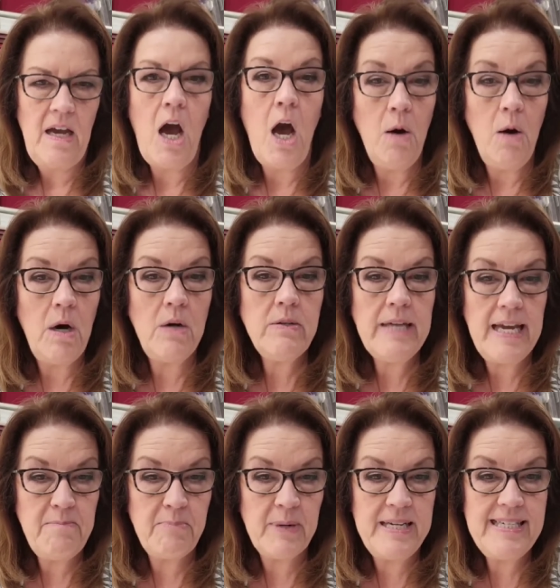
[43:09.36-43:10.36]
Oh, okay.
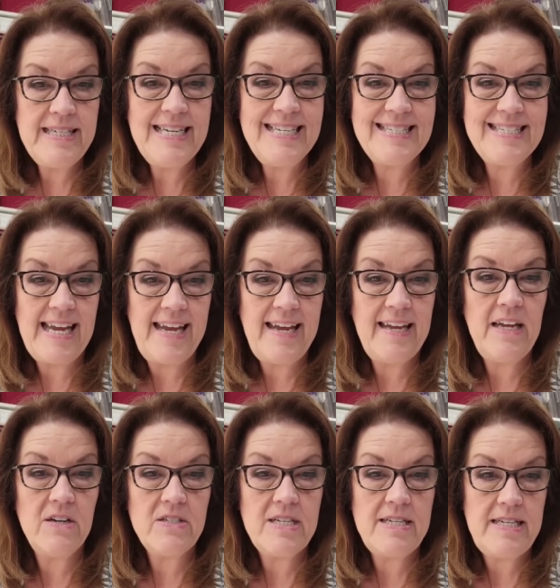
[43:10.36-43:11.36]
Brenda is saying
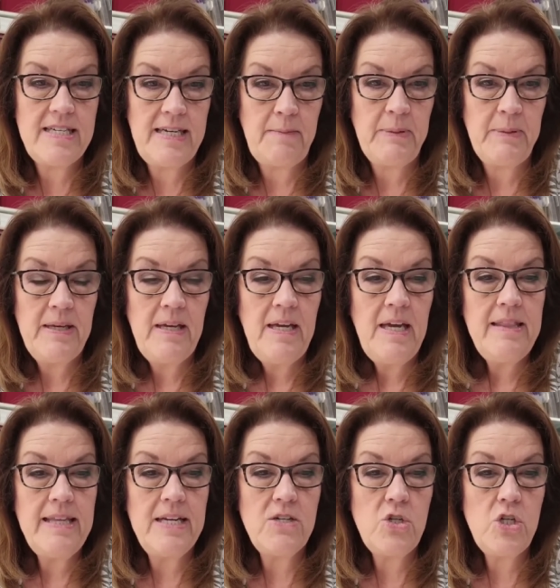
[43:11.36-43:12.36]
here's a tip
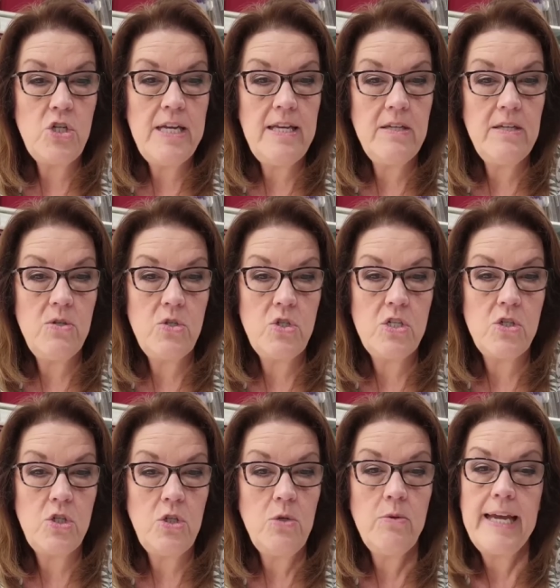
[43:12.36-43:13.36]
that she used
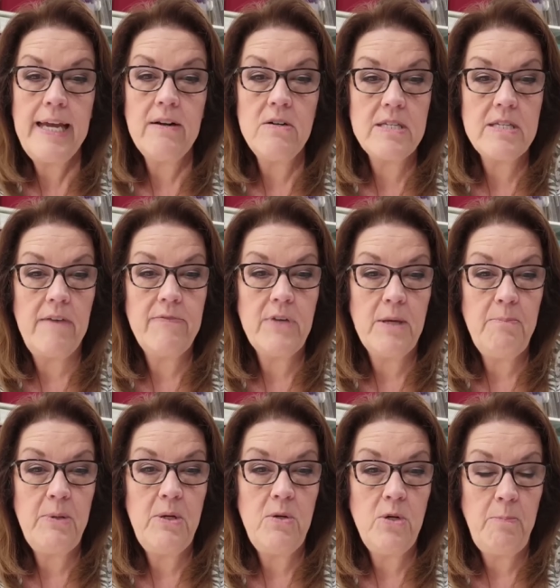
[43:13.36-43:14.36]
two layers of
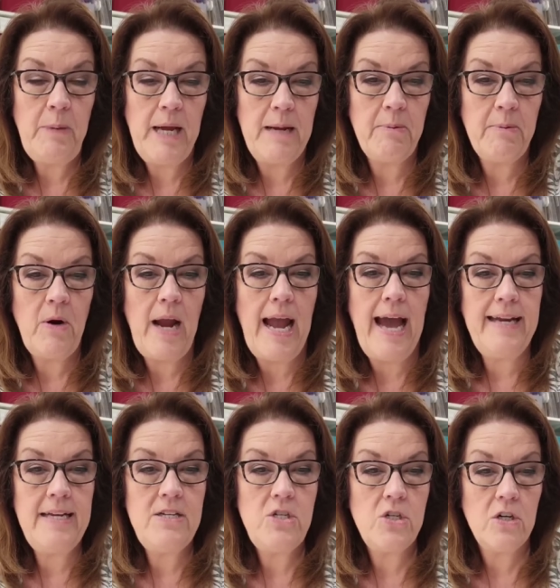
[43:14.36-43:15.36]
computer paper
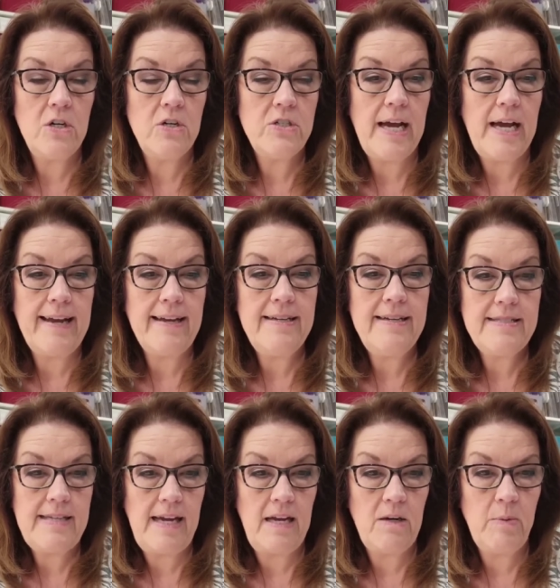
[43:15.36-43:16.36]
added to her die cut
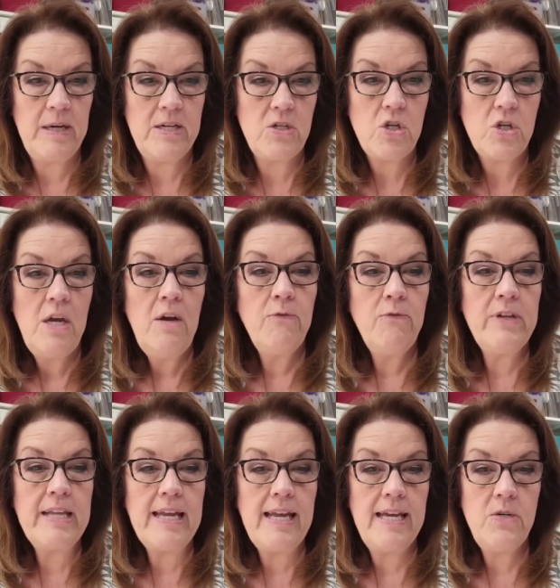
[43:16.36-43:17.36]
sandwich for
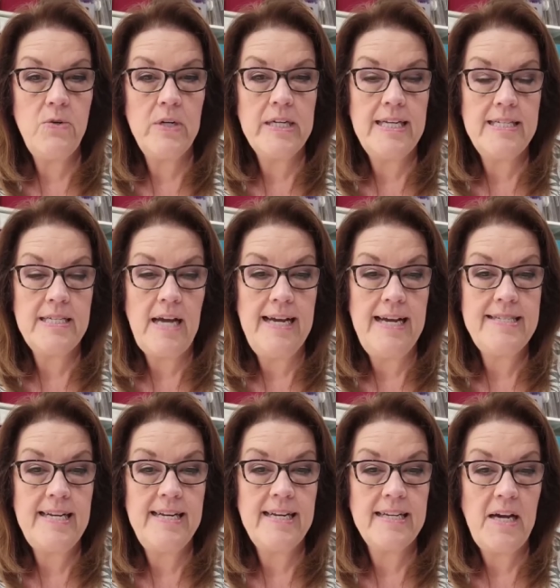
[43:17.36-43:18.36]
the intricate dies,
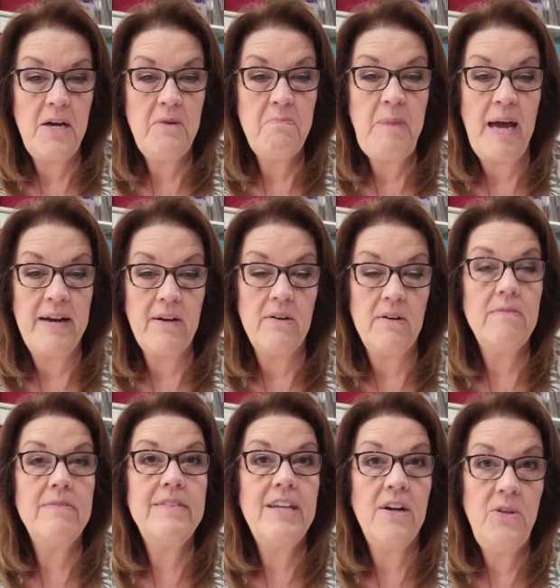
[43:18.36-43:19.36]
and it cut better
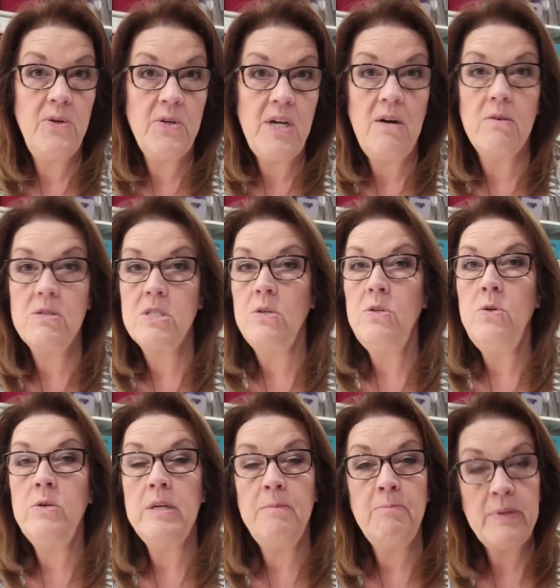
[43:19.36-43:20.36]
there you go. So you
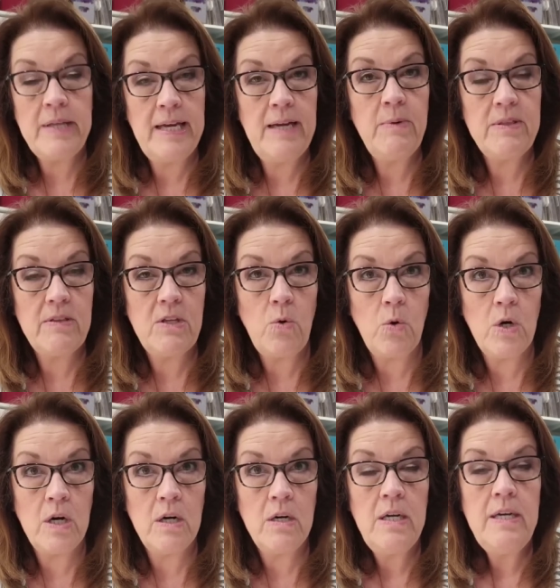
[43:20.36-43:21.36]
can play with
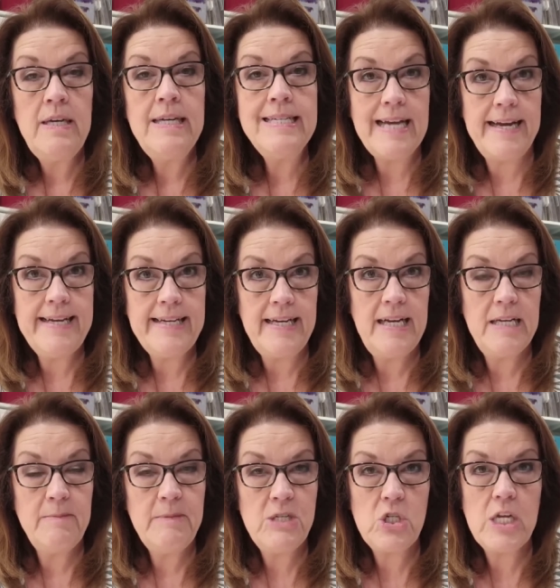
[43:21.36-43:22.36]
your die
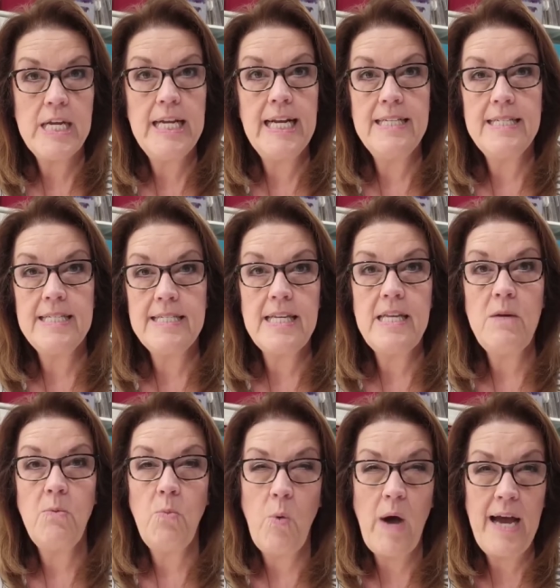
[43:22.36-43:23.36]
cutting machine and see
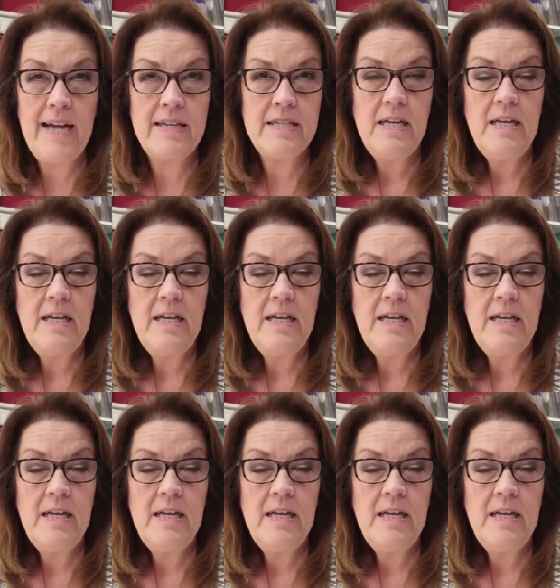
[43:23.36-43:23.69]
what,